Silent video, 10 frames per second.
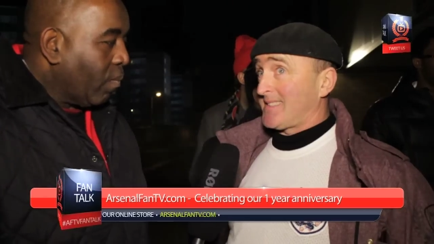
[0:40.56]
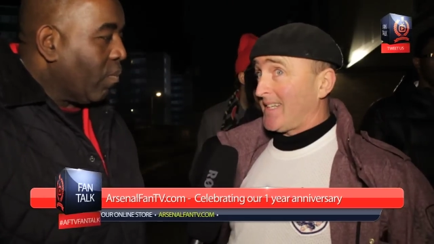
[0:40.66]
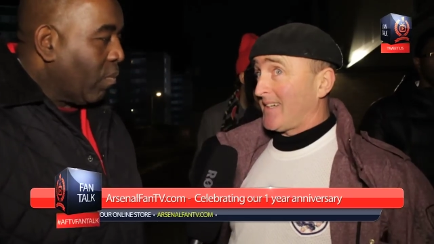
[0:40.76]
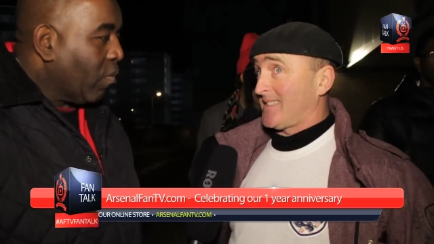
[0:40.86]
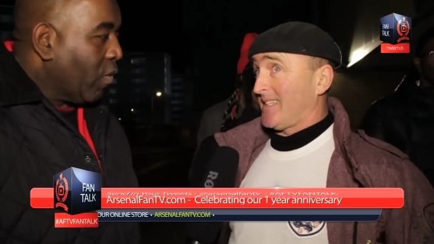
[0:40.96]
Speaker 1: You
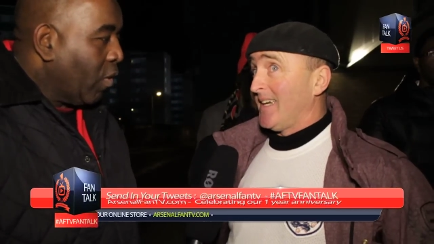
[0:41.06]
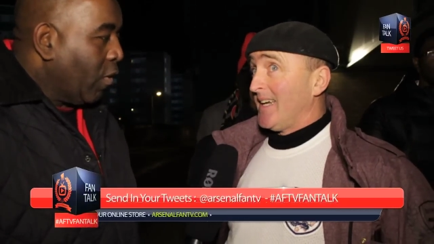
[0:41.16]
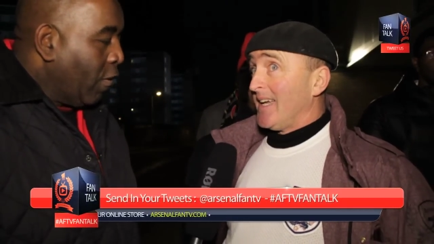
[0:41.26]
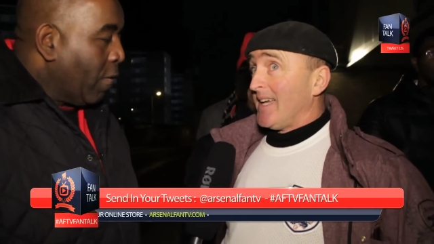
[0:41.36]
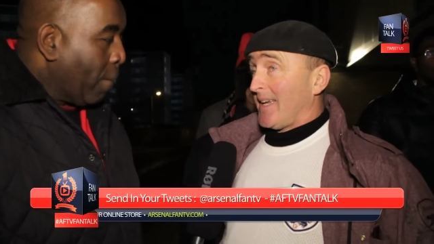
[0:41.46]
know, because
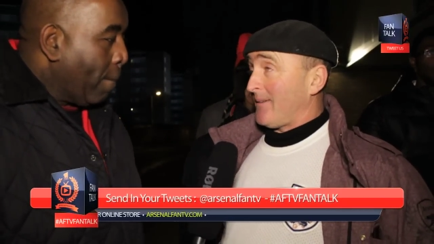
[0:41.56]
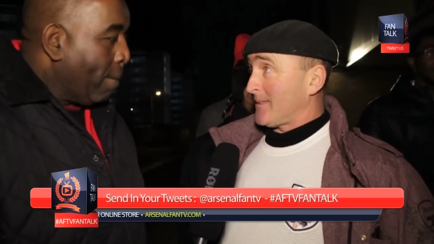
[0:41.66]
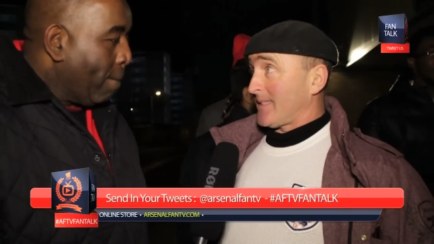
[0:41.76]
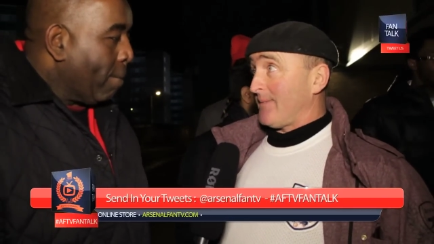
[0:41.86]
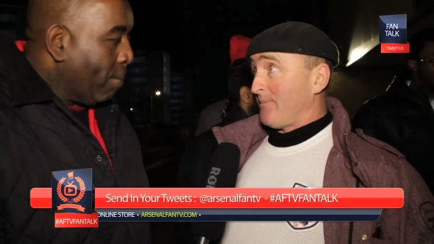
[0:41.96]
he, he,
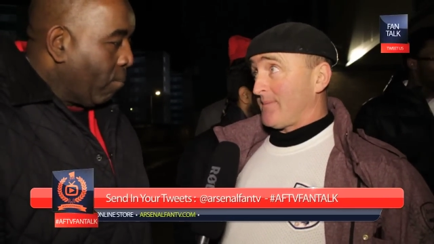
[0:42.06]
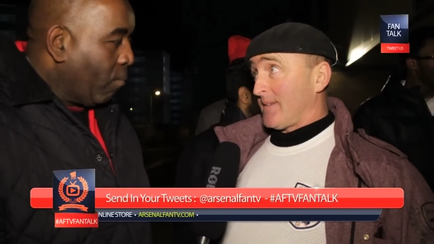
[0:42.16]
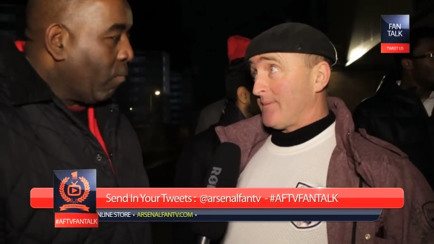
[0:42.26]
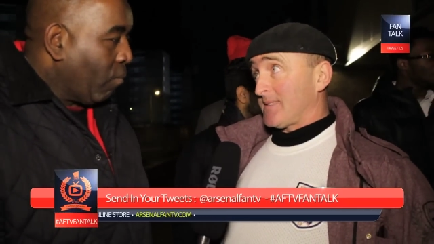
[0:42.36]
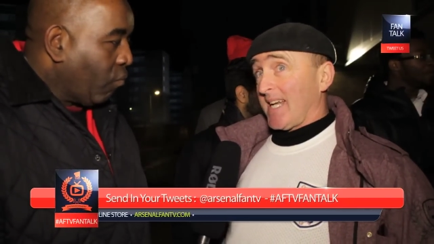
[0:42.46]
was in,
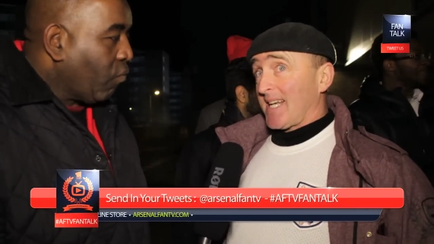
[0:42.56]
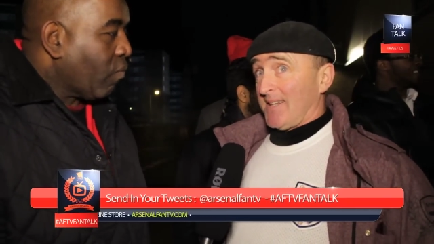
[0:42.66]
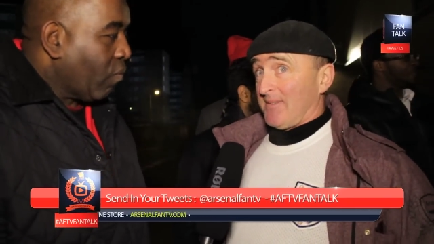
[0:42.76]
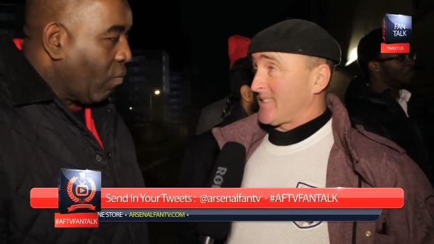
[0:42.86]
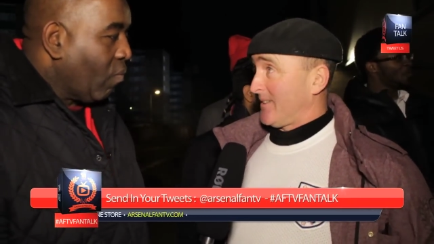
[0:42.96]
he was
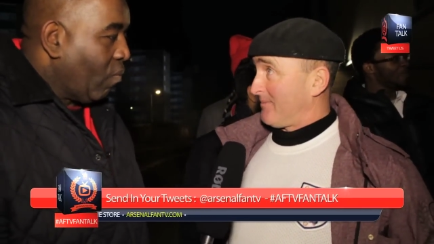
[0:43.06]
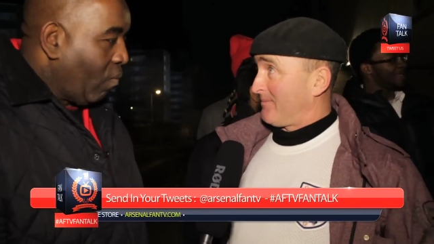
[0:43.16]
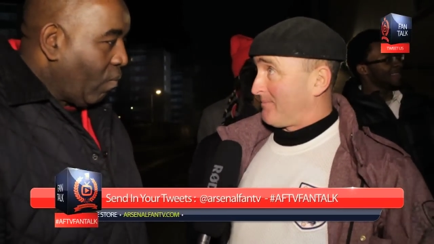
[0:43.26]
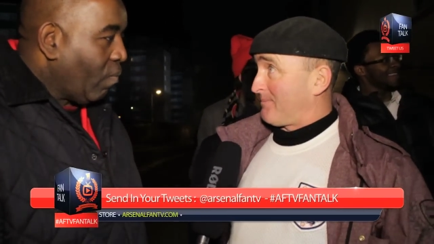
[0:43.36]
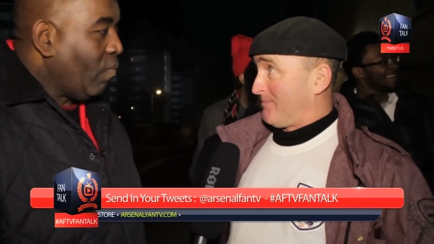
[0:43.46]
tackling with
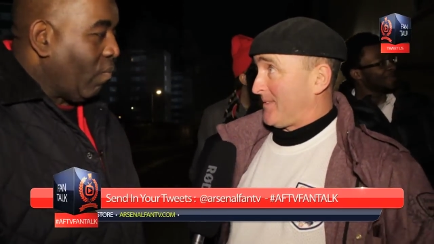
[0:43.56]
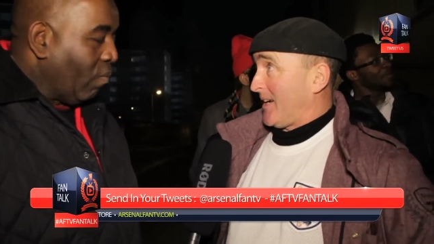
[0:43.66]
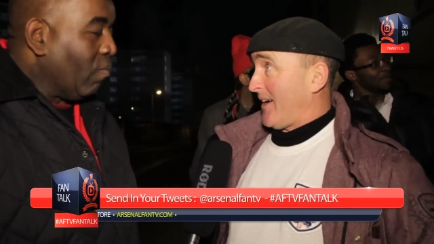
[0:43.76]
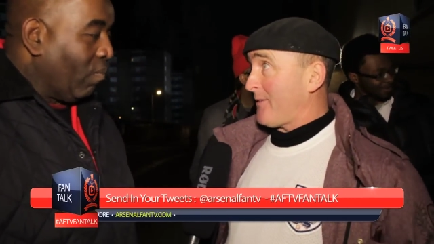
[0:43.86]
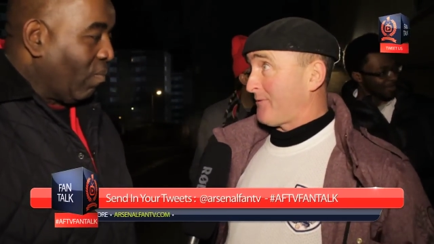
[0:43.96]
some you
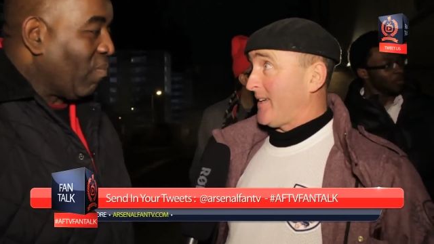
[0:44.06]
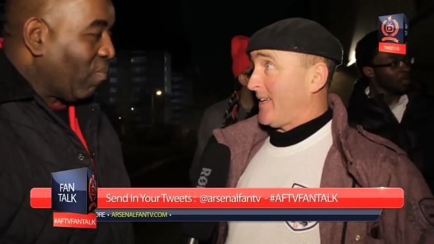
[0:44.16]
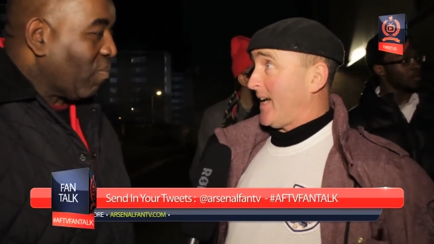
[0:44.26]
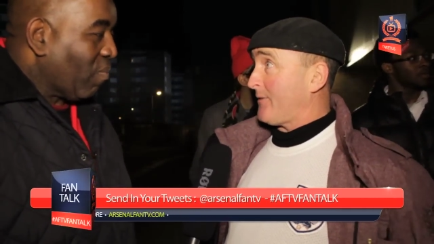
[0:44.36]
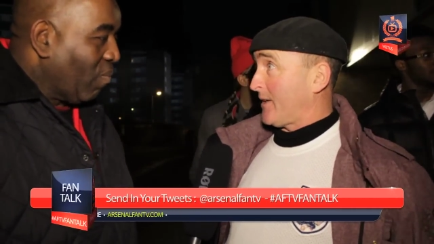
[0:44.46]
know hefty
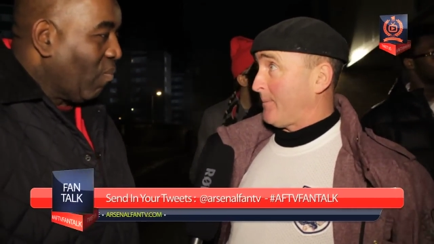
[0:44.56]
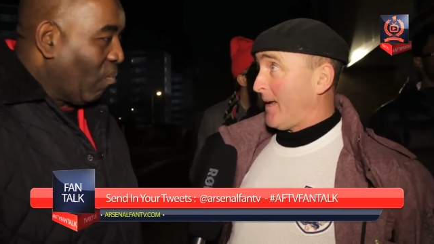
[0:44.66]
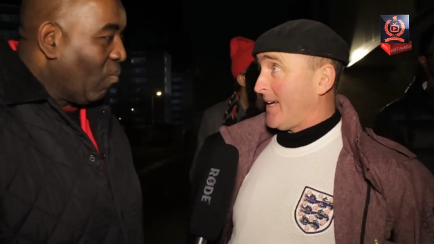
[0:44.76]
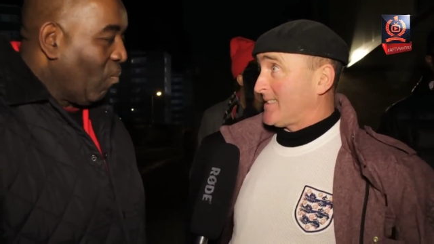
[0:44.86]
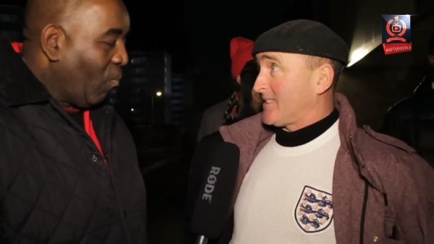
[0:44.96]
hefty
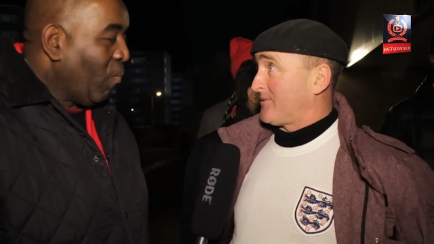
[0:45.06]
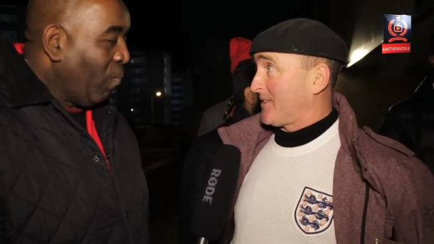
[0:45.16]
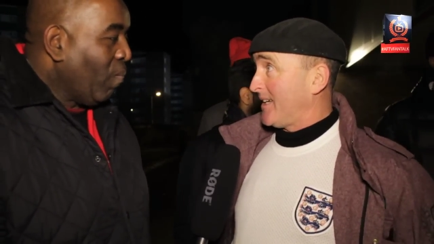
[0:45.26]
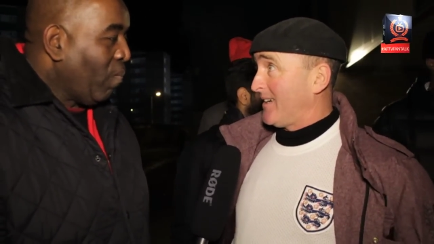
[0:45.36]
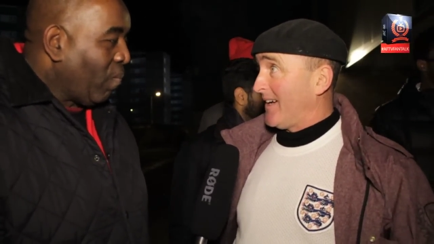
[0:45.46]
players of
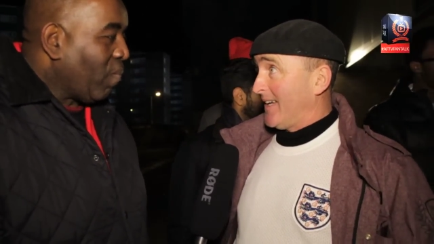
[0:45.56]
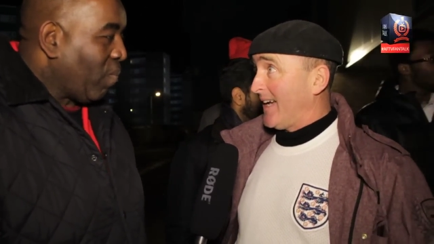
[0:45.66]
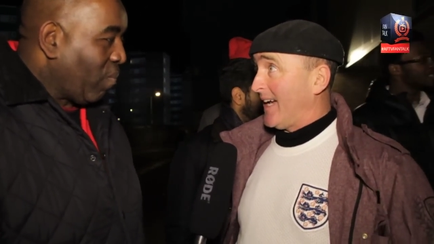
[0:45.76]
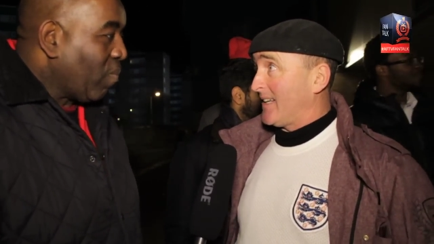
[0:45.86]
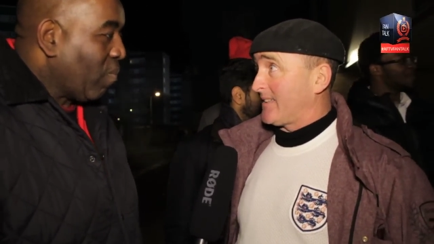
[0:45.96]
you know like
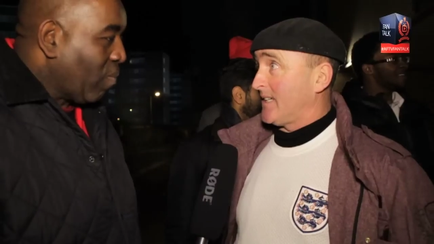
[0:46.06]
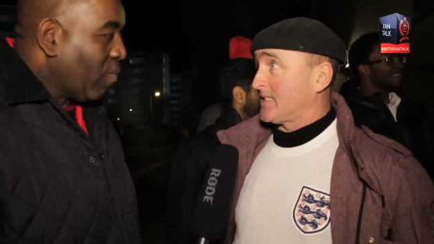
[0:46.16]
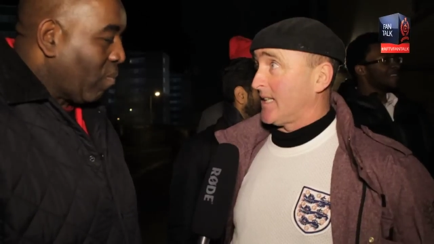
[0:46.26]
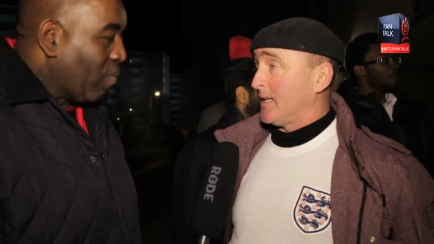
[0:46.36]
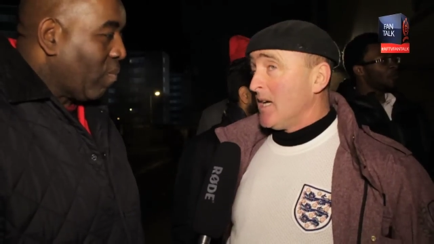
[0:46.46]

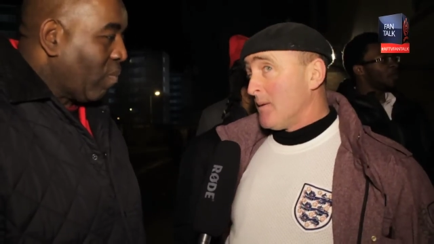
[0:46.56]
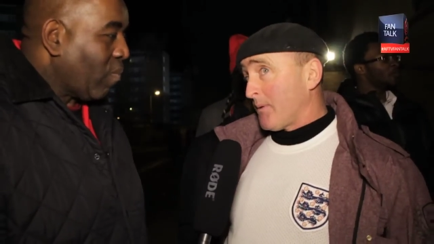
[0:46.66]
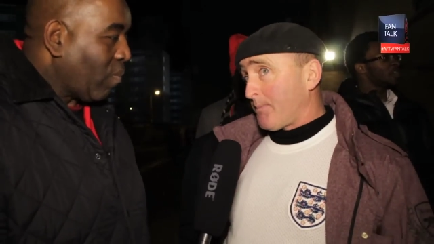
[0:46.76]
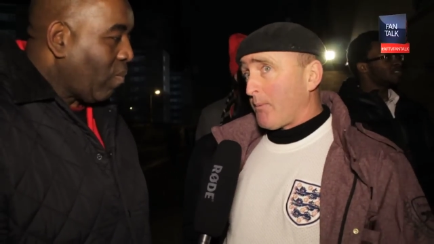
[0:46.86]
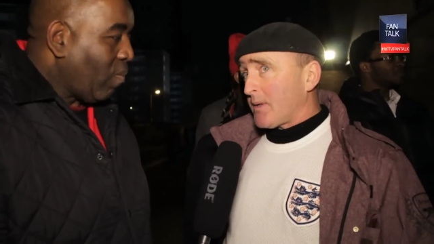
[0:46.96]
Allardyce and
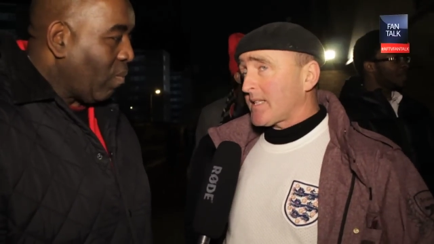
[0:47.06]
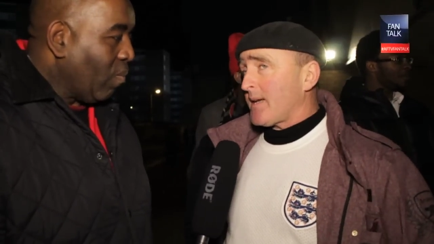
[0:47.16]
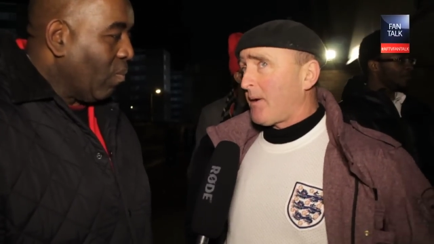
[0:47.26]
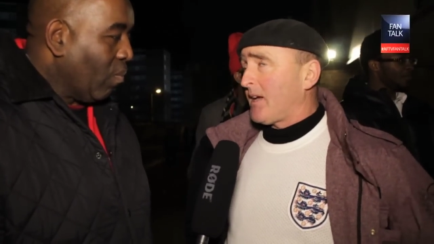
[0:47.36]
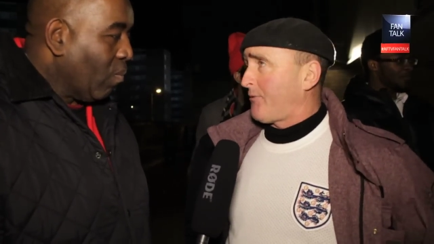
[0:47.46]
but, but West
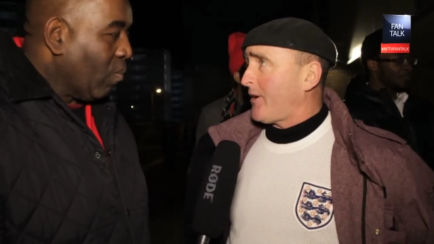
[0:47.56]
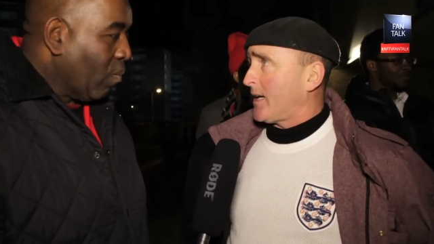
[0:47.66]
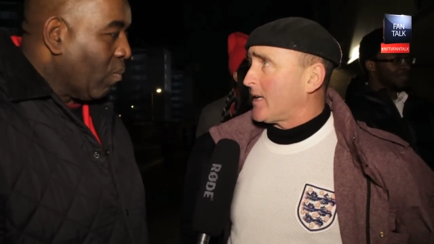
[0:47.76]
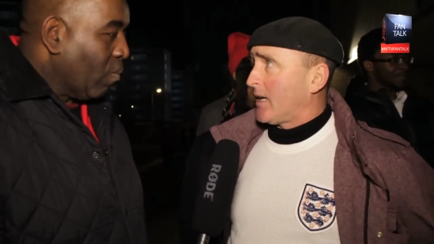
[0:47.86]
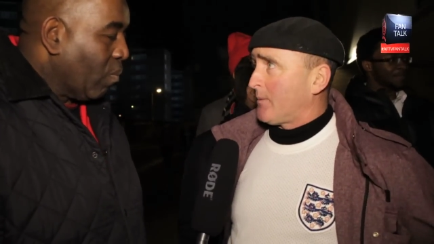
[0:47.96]
Ham played fair.
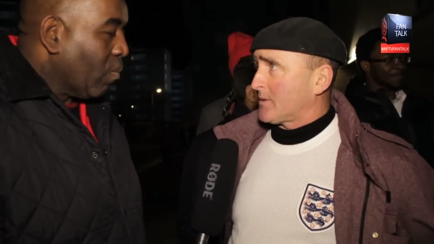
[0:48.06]
You know, it